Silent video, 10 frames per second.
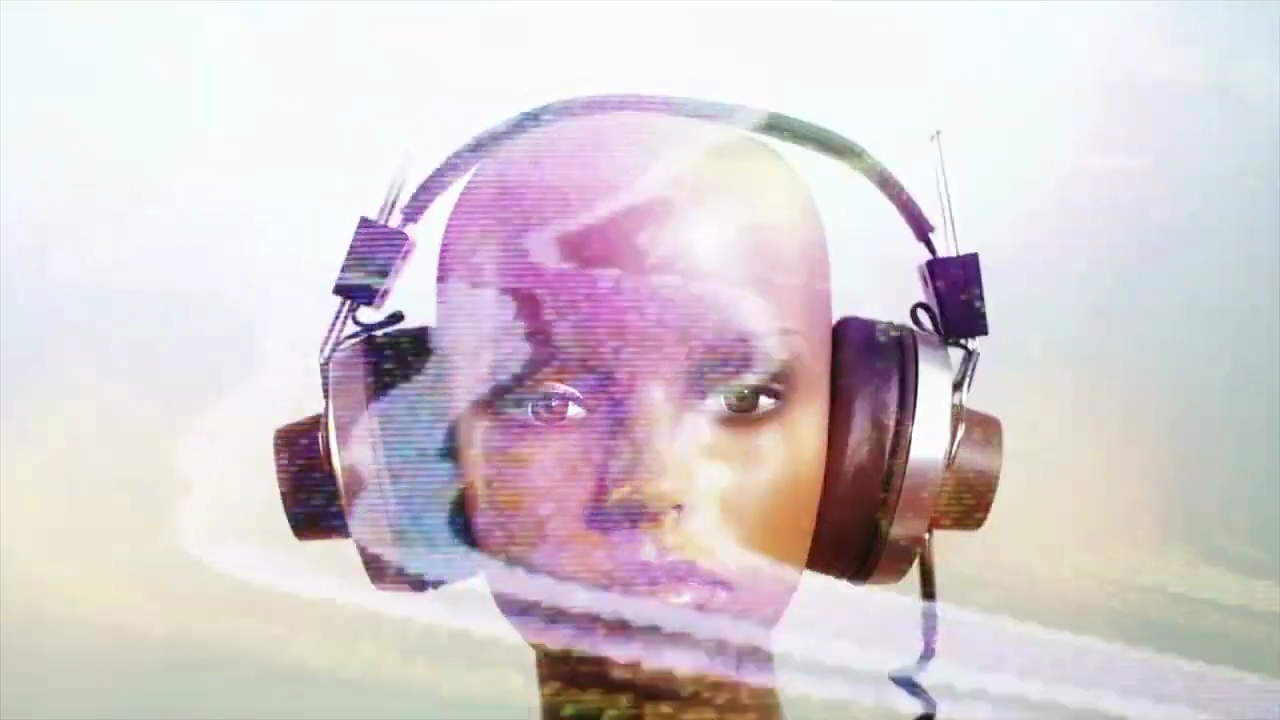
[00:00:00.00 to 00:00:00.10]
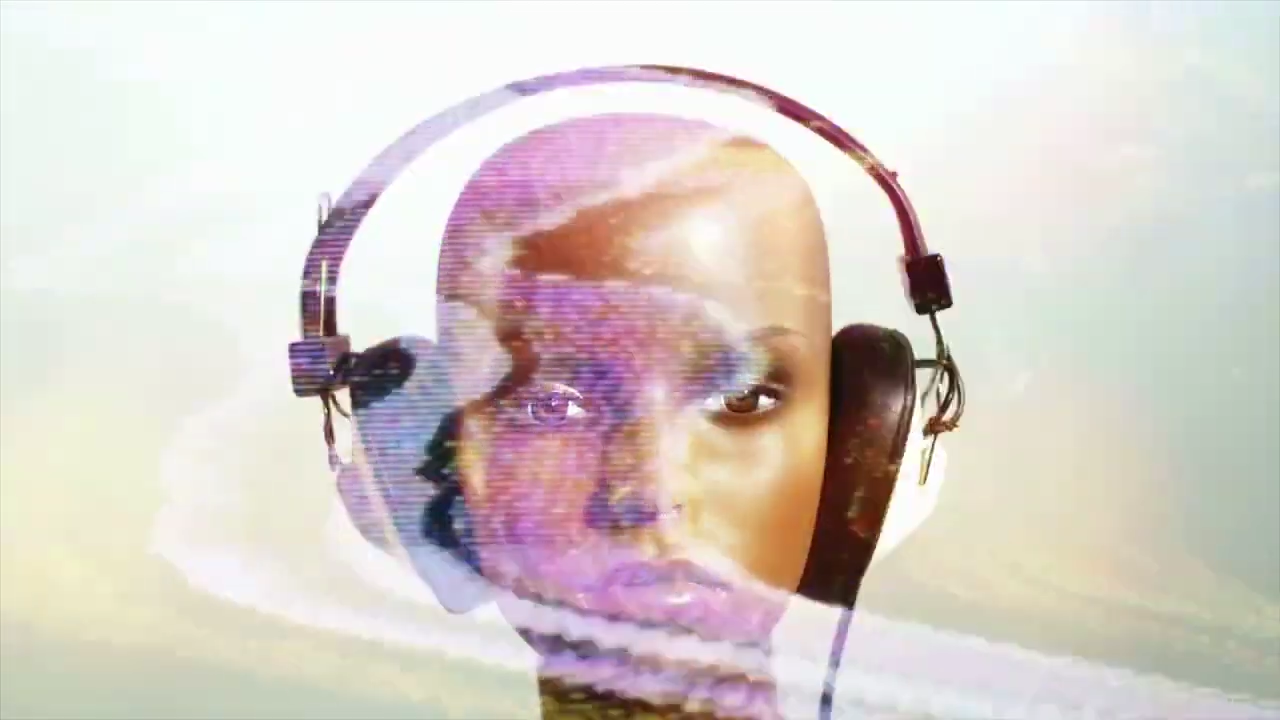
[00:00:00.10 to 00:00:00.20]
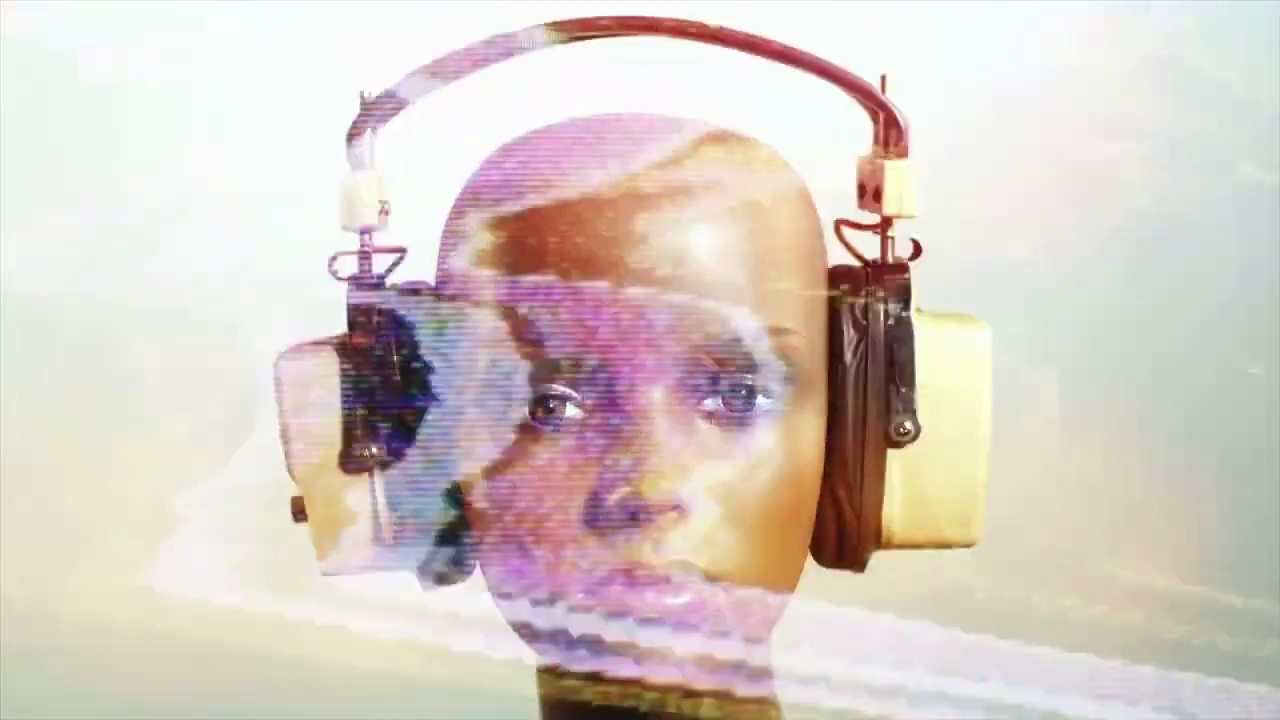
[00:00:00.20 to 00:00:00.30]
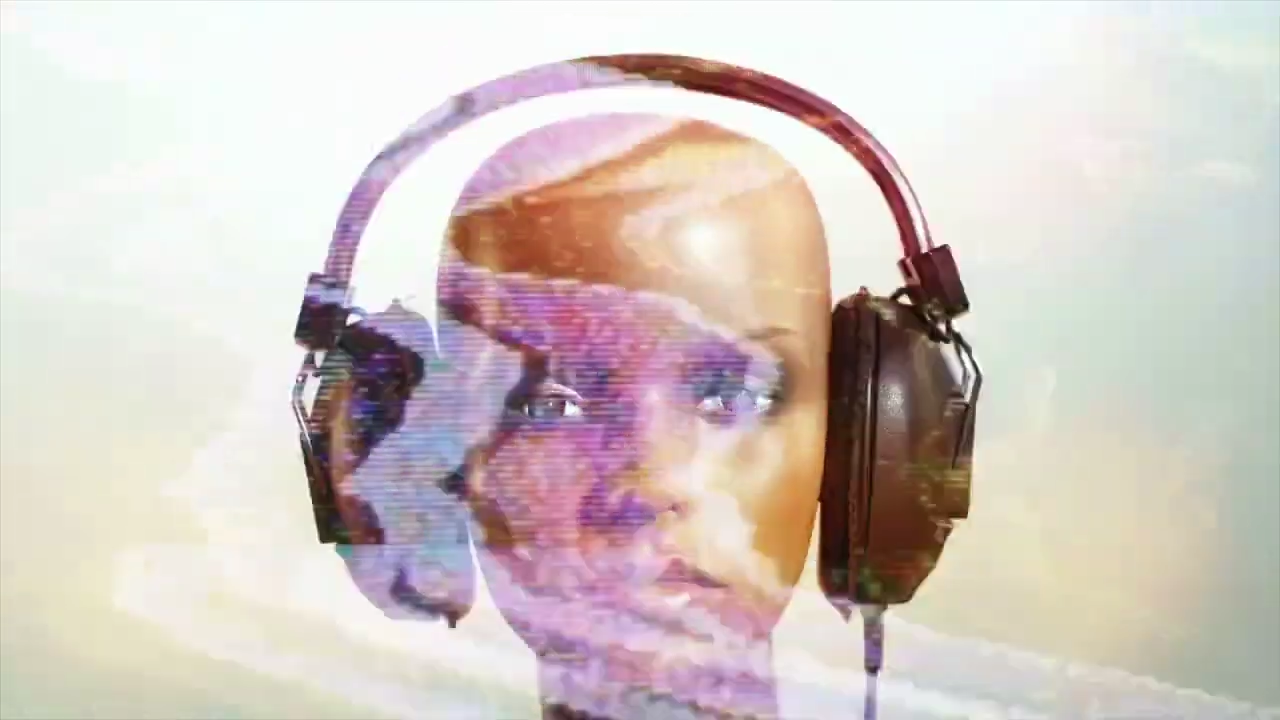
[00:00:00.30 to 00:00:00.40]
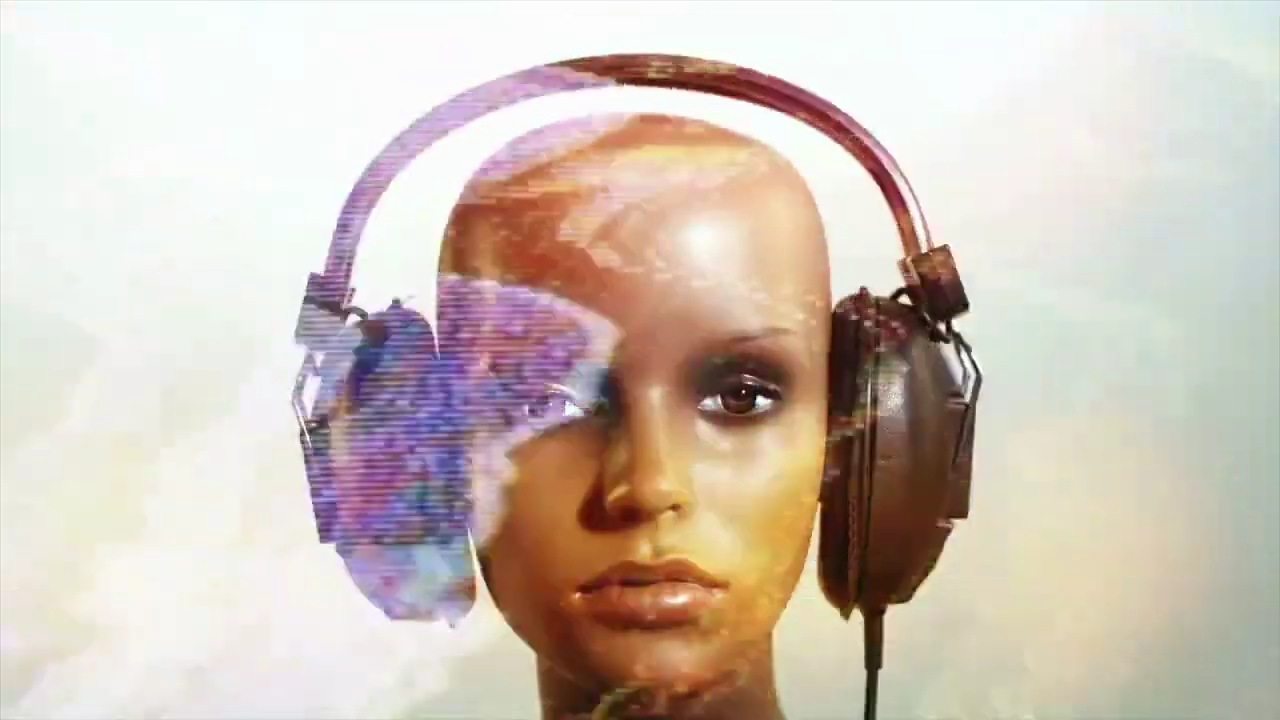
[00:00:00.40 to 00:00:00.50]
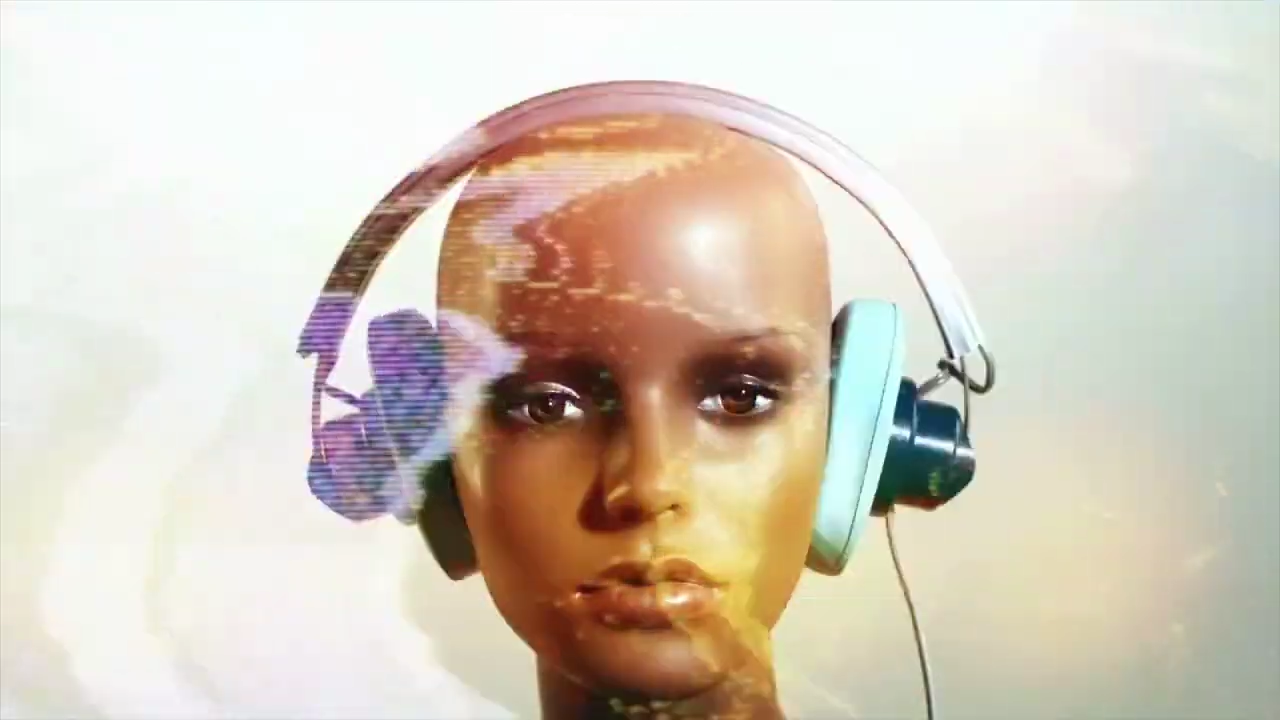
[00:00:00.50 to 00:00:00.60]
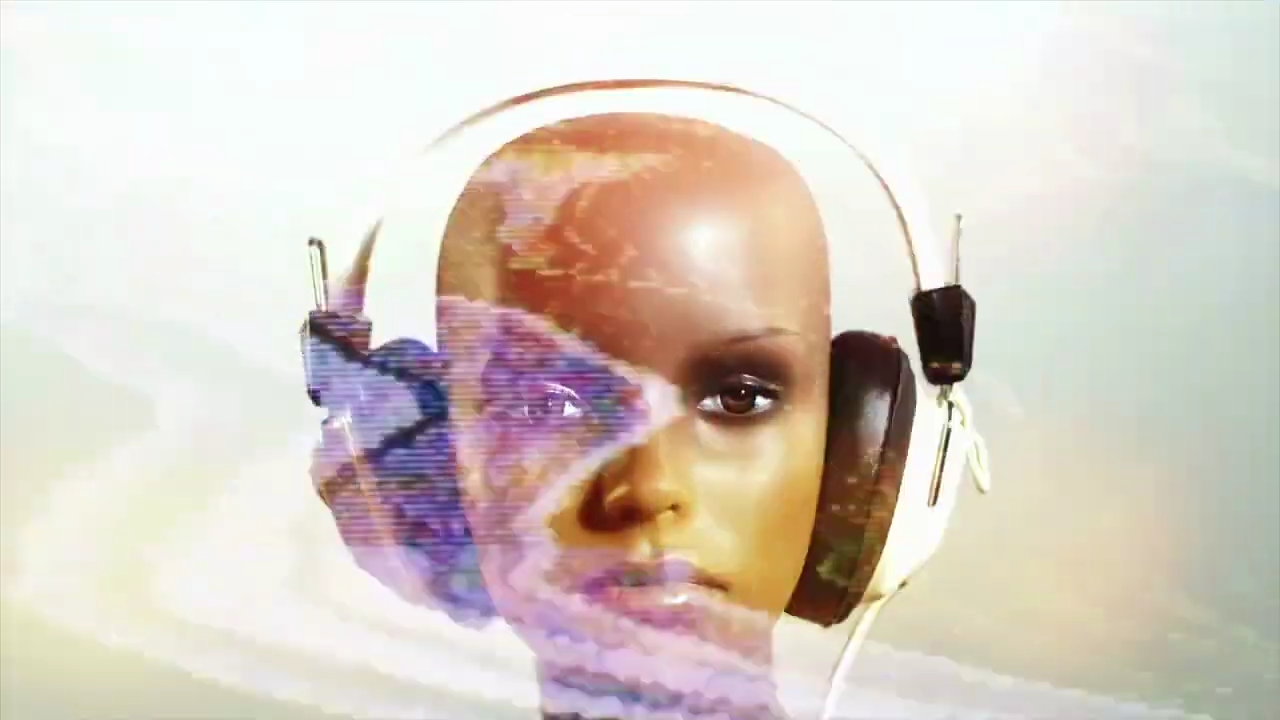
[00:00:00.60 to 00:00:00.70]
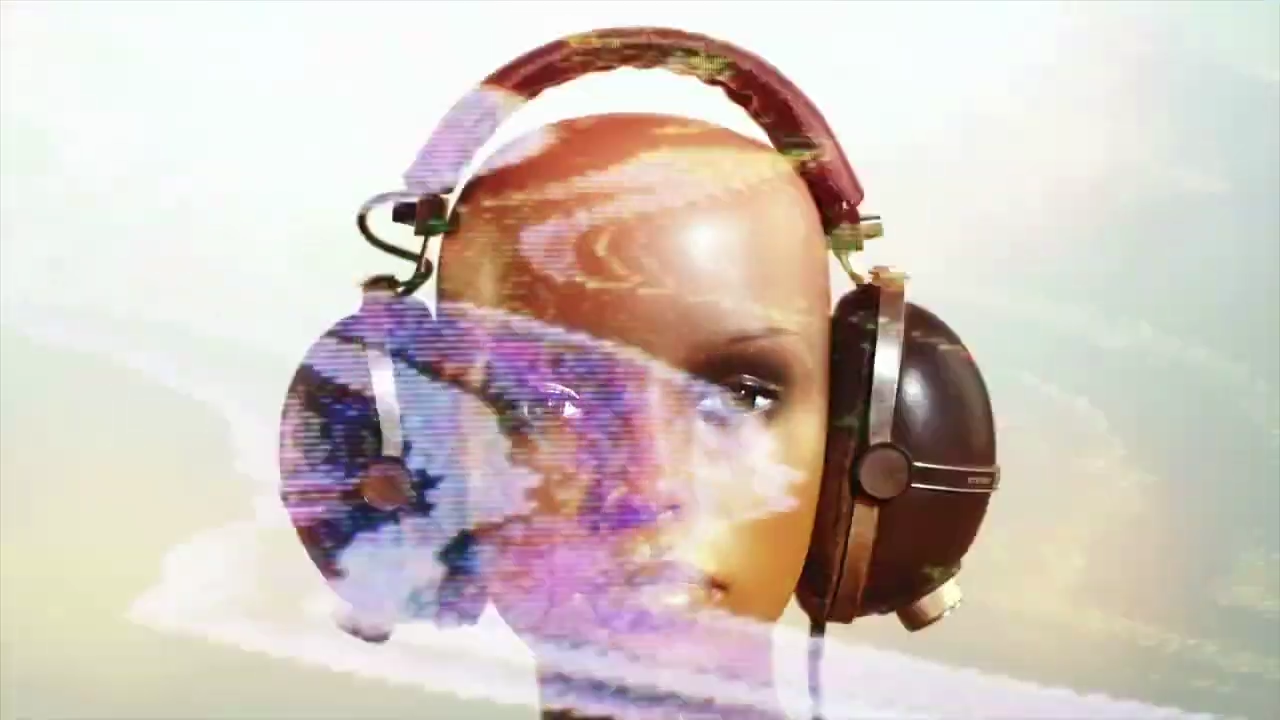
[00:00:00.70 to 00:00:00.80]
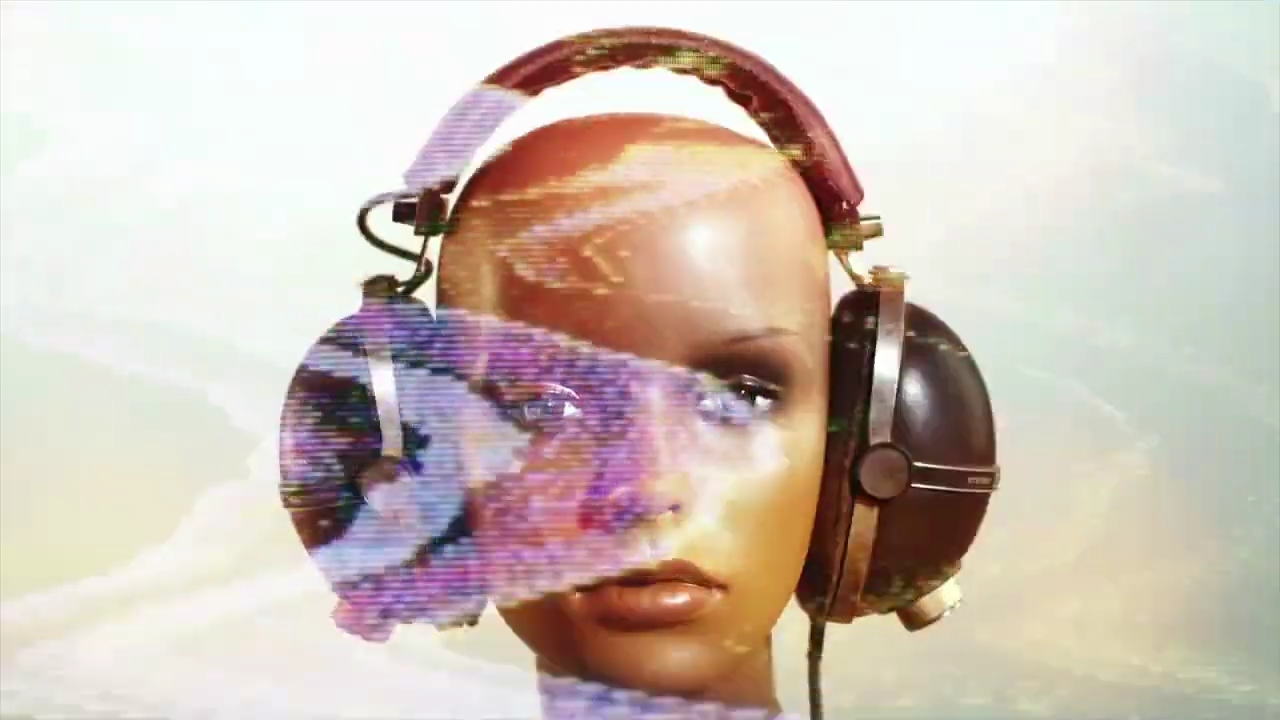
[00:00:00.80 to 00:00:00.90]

higher quality